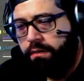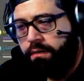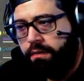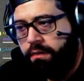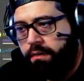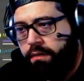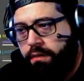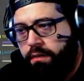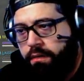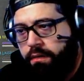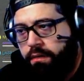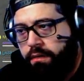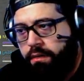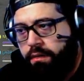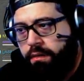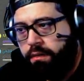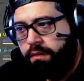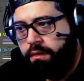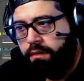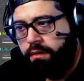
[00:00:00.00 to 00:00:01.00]

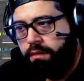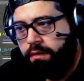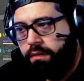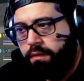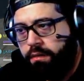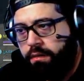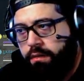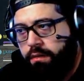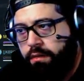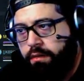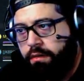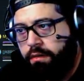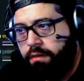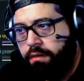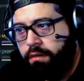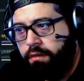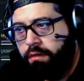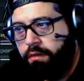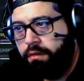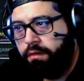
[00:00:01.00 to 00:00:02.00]

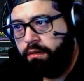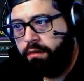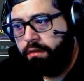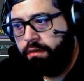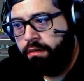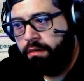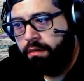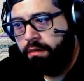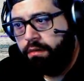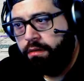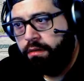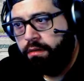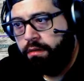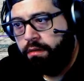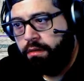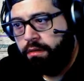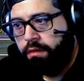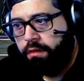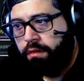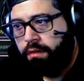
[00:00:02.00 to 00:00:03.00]

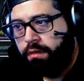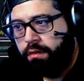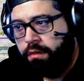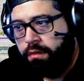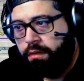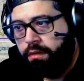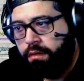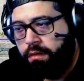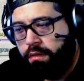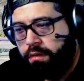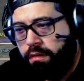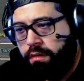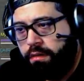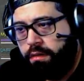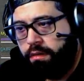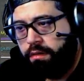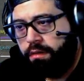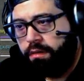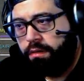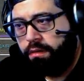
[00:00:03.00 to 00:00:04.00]

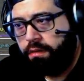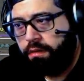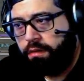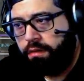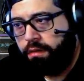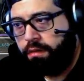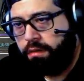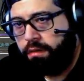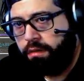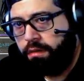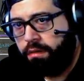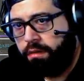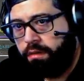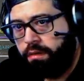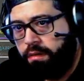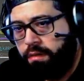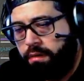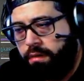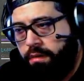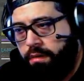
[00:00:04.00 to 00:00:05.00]

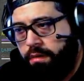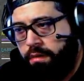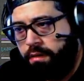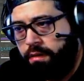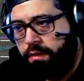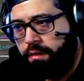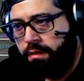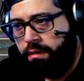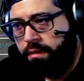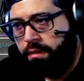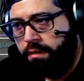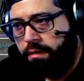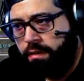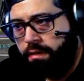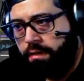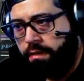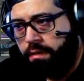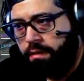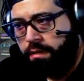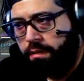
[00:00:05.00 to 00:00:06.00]

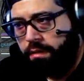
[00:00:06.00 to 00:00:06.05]
(silent)